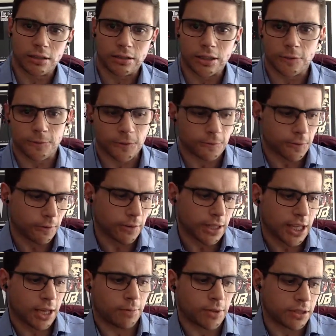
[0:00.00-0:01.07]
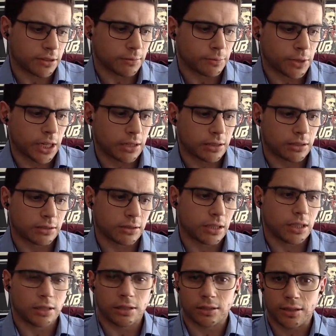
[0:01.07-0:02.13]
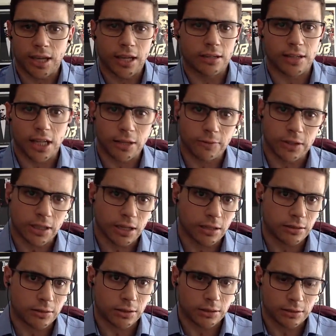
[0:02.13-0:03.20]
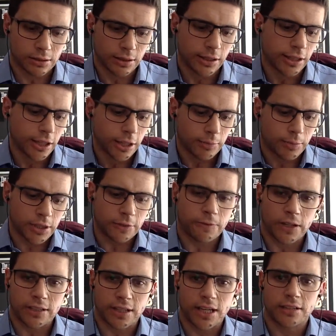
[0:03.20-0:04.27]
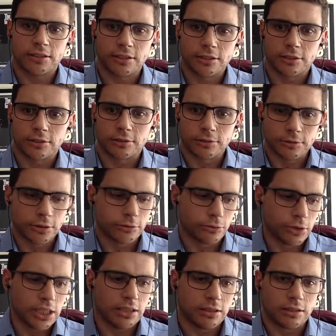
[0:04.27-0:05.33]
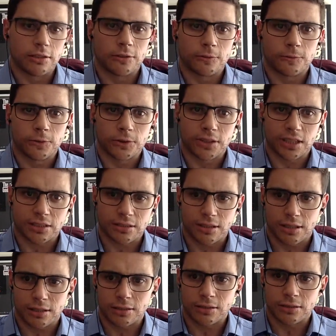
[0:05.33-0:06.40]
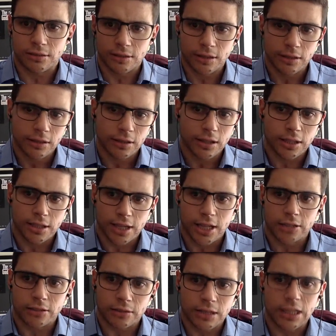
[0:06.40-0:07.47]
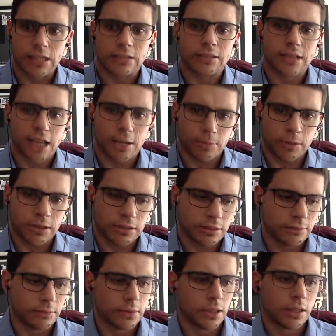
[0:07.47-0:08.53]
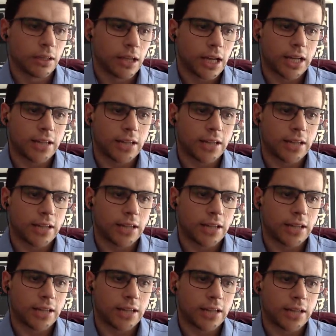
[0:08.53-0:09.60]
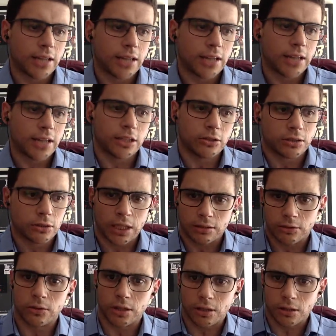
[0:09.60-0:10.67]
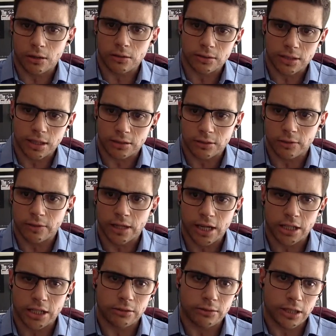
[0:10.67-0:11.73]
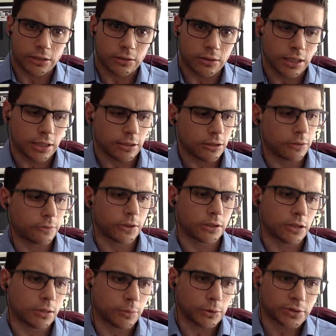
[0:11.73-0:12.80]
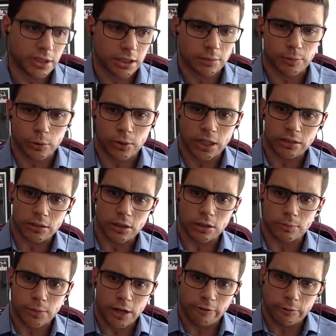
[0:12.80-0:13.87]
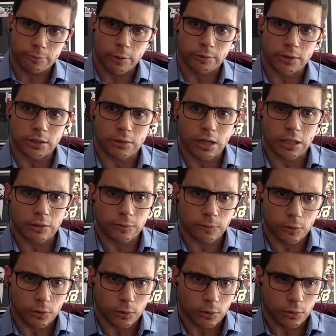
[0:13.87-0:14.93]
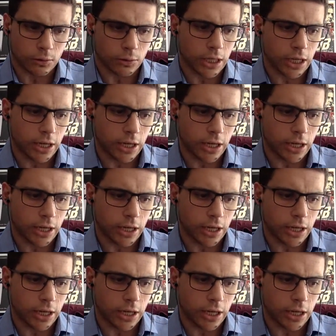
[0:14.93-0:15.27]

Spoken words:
is different from the capitalism practiced in the Scandinavian countries. But the foundational reason for success in a country is capitalism. And then you just tweak it to the context of the country that you're in. So, for example, Singapore has no private property rights for